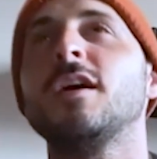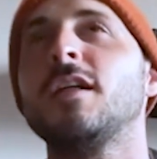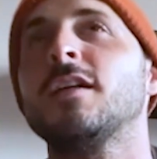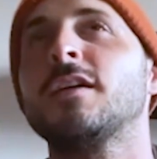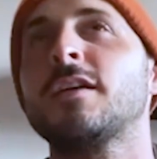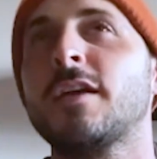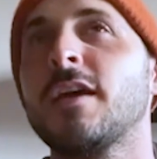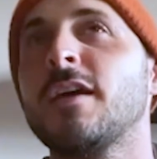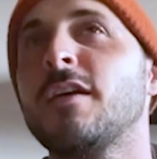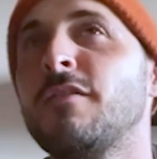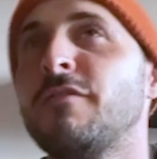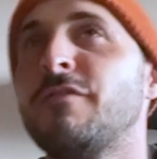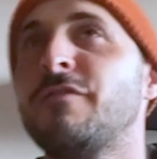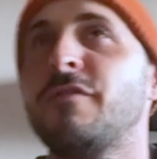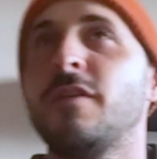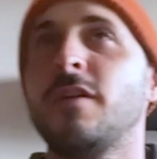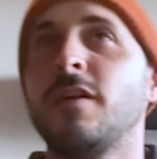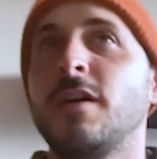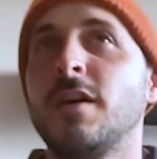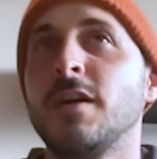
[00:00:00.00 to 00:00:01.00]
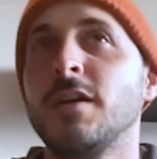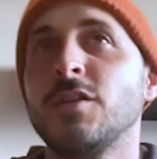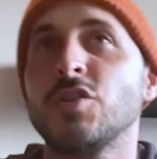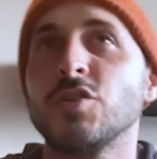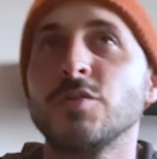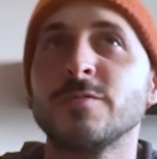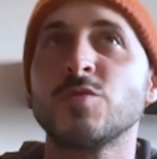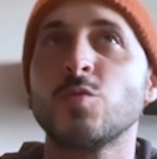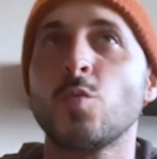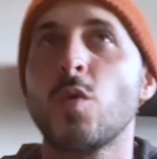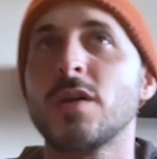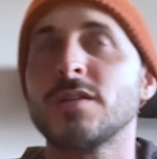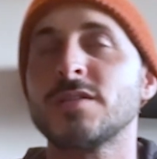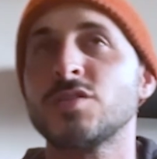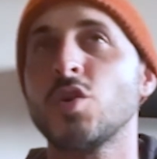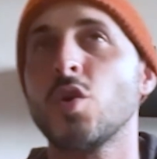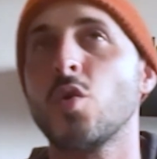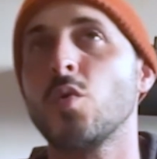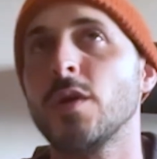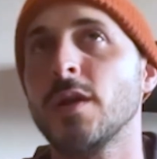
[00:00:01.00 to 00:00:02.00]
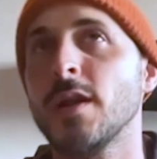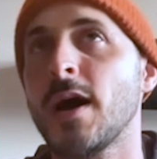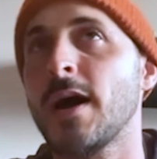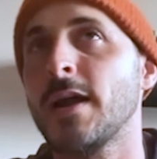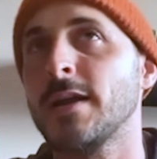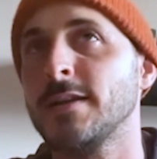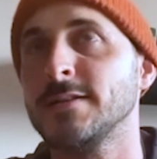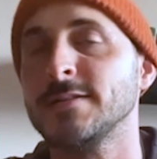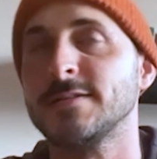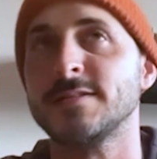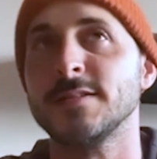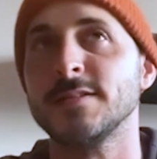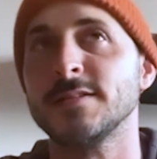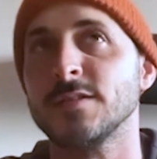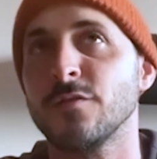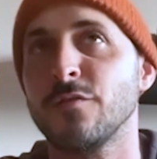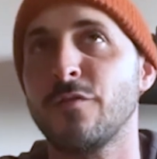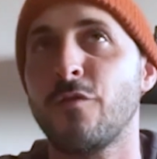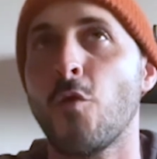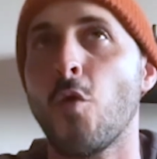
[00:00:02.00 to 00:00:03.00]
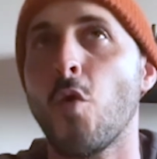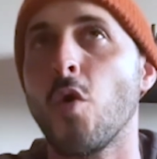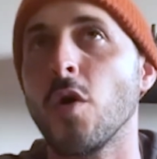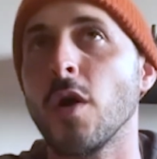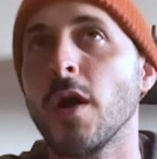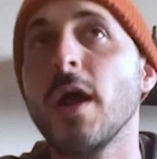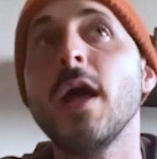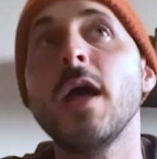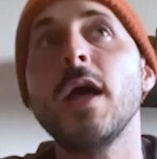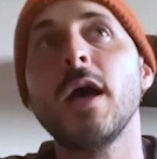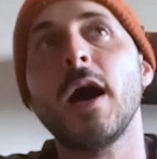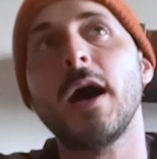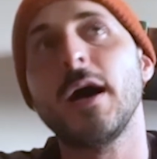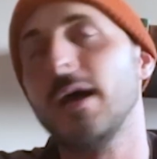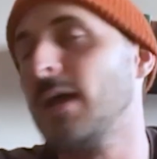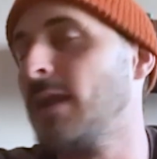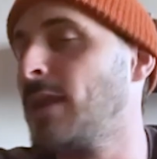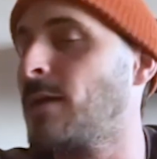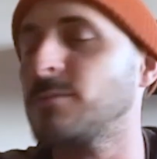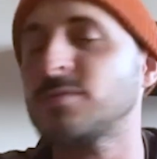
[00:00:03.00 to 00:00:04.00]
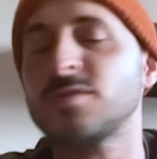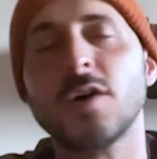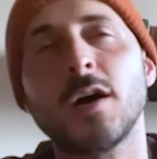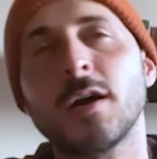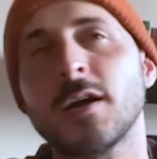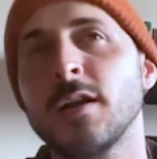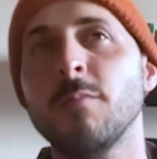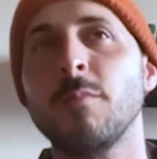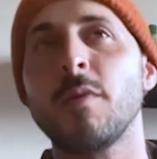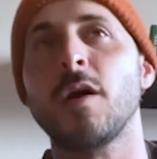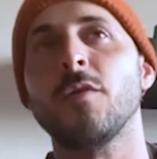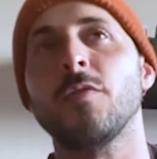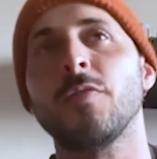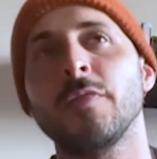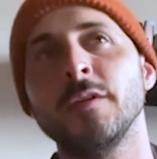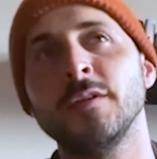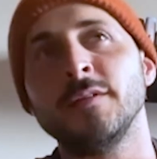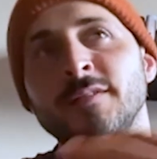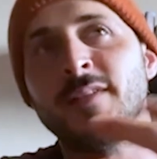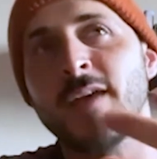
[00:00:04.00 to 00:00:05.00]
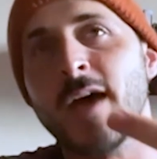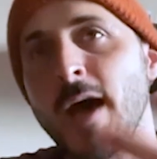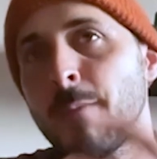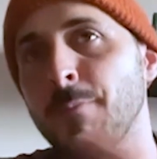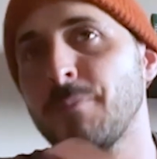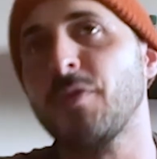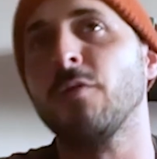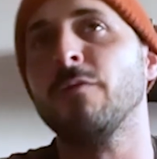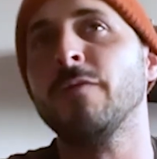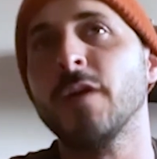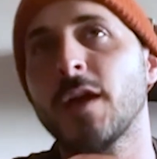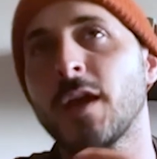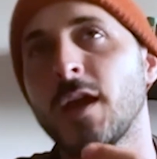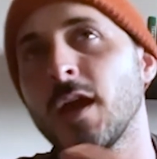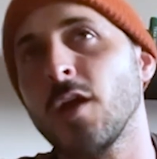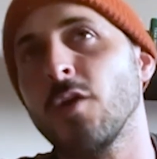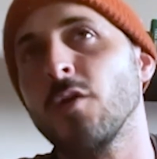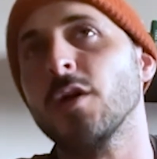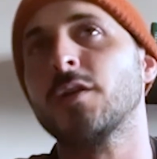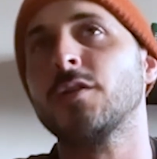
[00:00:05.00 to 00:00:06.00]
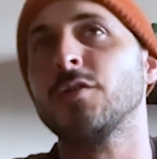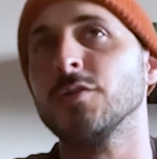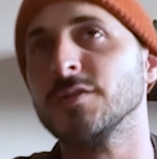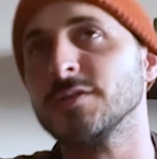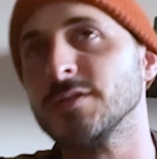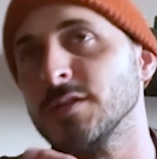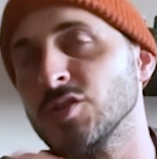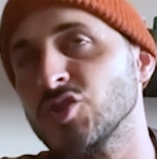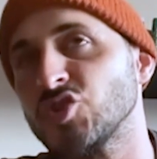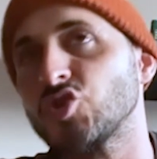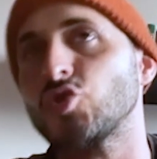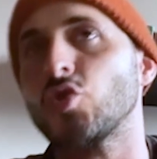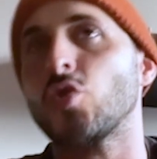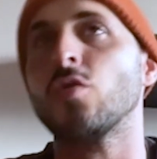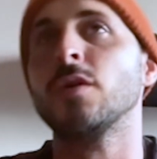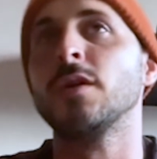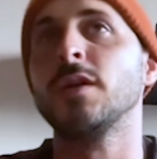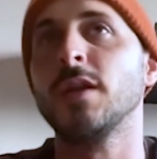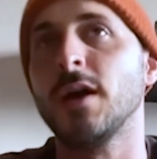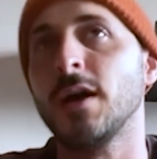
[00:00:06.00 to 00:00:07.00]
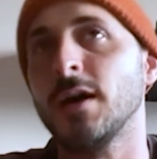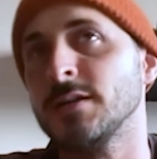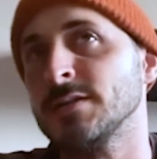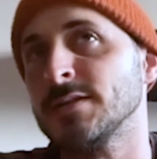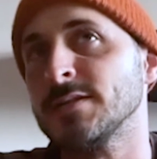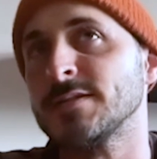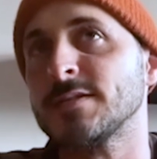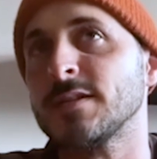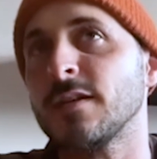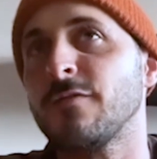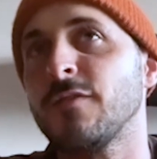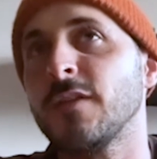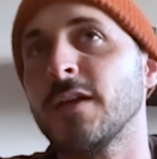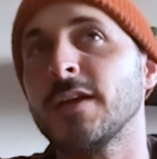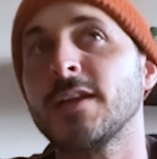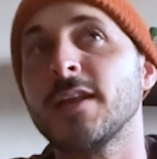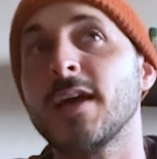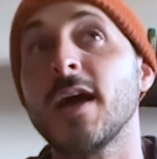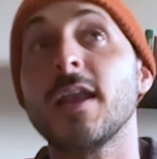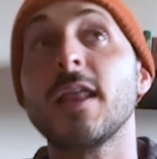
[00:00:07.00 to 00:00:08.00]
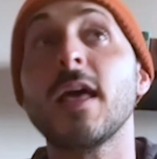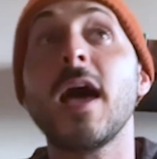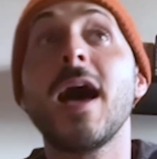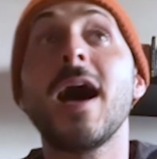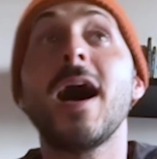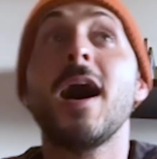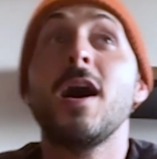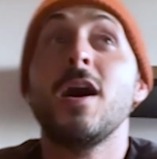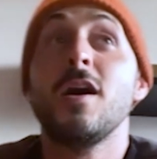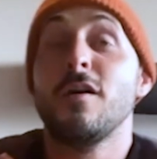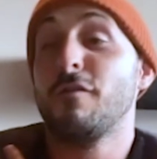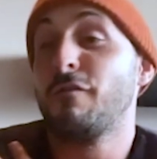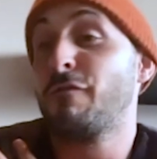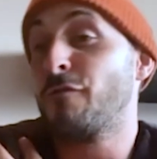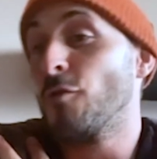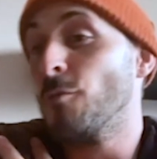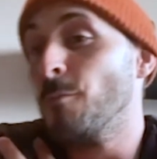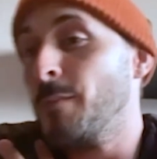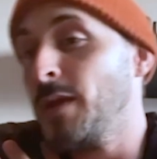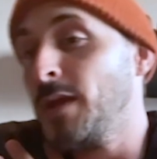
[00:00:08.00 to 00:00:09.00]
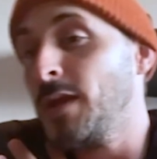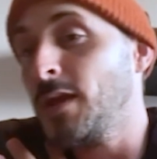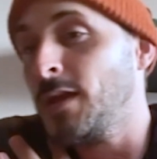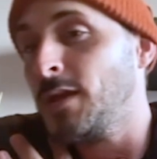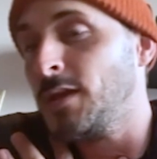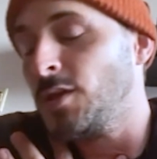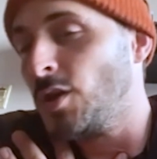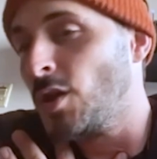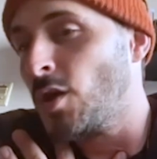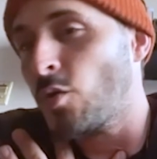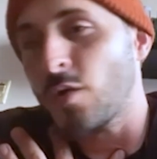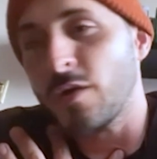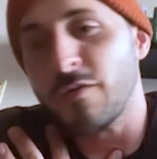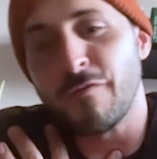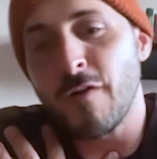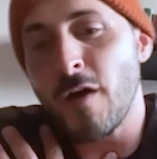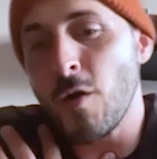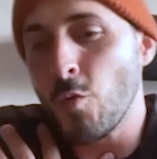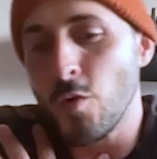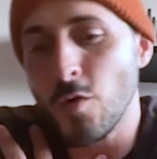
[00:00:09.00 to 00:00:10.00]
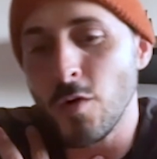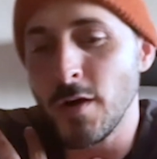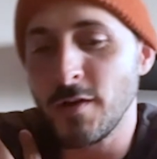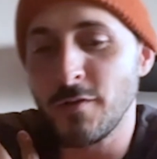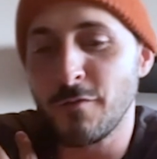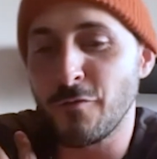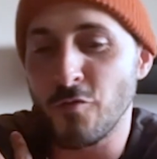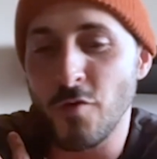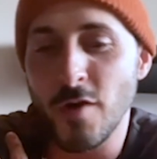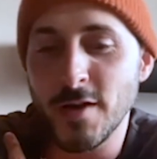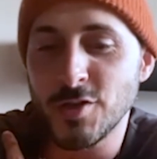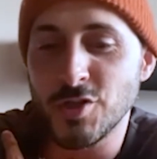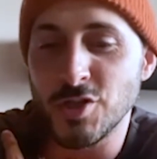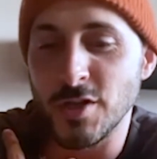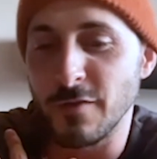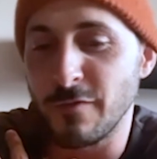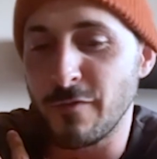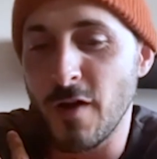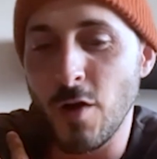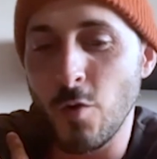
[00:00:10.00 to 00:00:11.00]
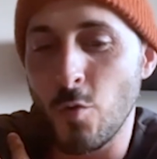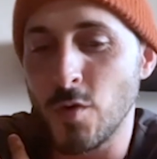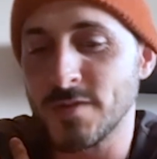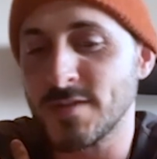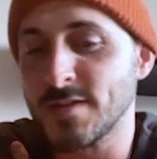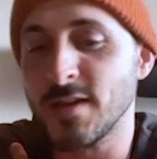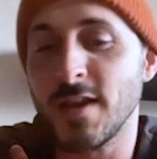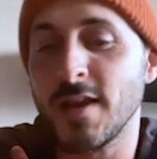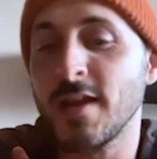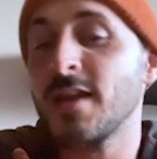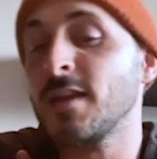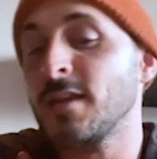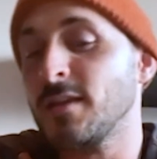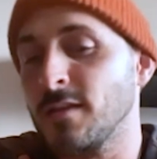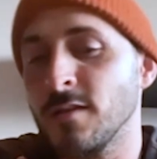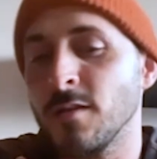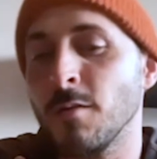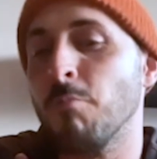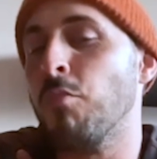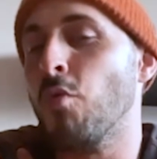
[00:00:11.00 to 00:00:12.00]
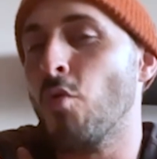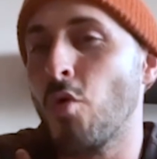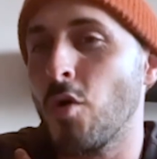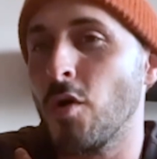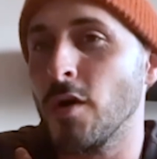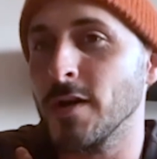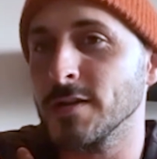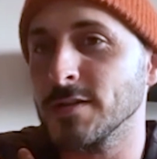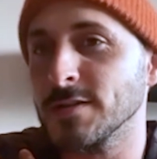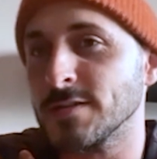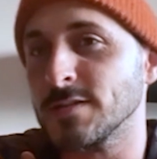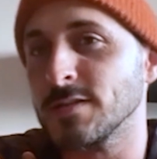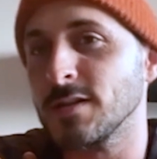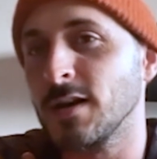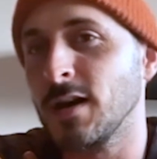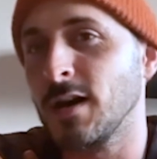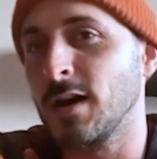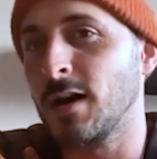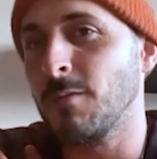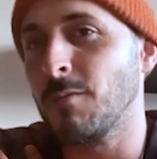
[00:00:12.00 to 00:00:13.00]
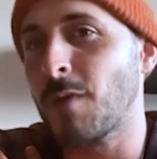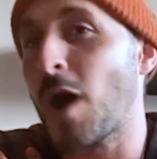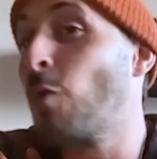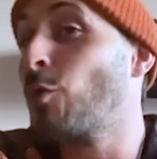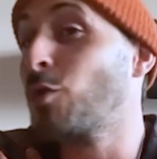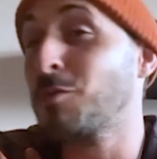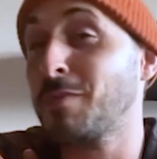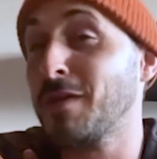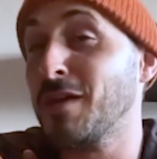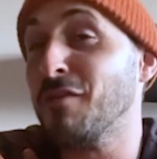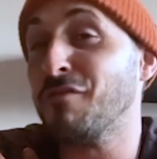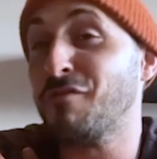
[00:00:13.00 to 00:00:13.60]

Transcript: I'll give uh, in terms of what's going on in season four, and I'm talking about the depth of the characters and the storyline and stuff like that. For me, you know, if I weren't Frenchie, if I wasn't in The Boys, um, I would be a